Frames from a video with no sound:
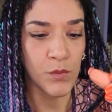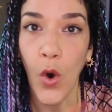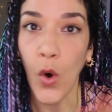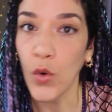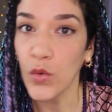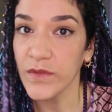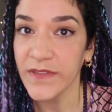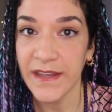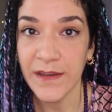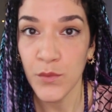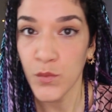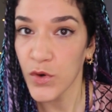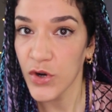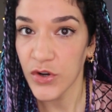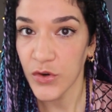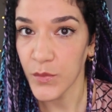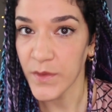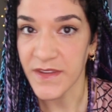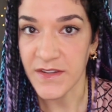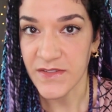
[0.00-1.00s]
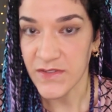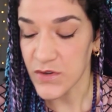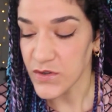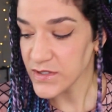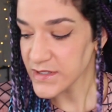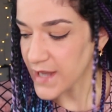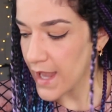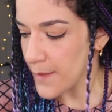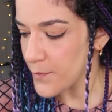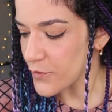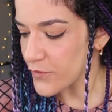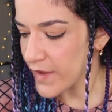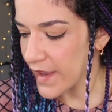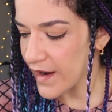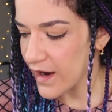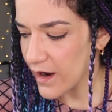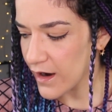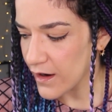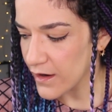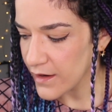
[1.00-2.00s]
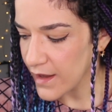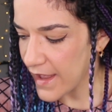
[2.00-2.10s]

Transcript: only work with a certain type of hair,